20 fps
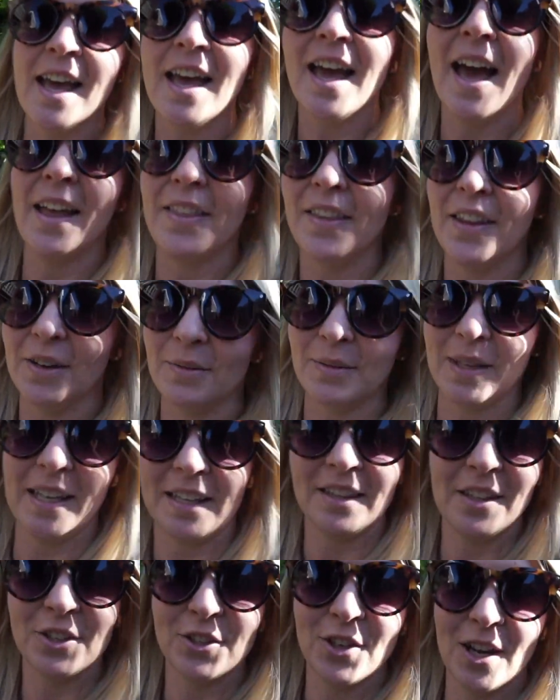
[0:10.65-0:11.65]
and then I'm
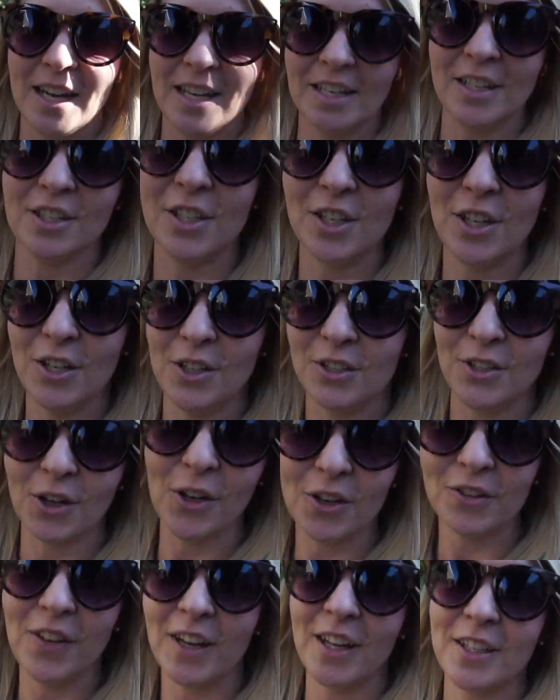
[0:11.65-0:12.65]
getting the train to
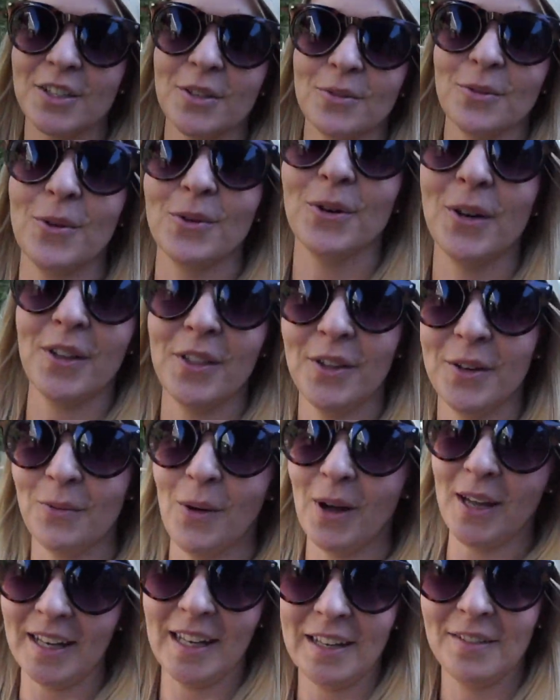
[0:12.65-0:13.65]
Dover to walk the
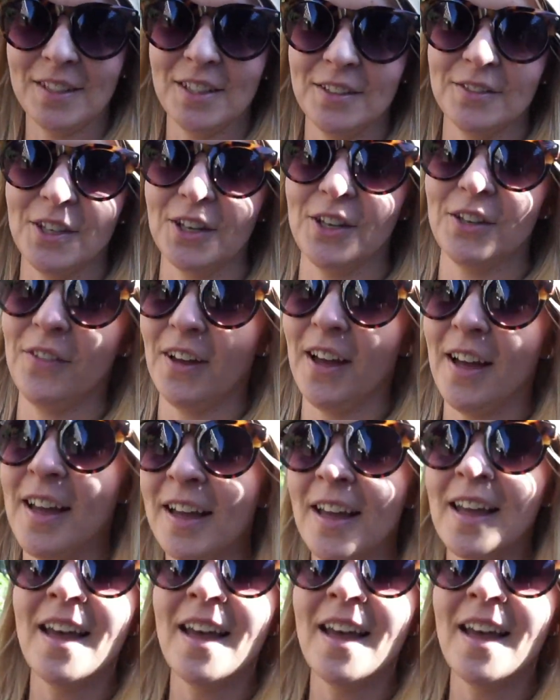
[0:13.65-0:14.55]
White Cliffs of Dover.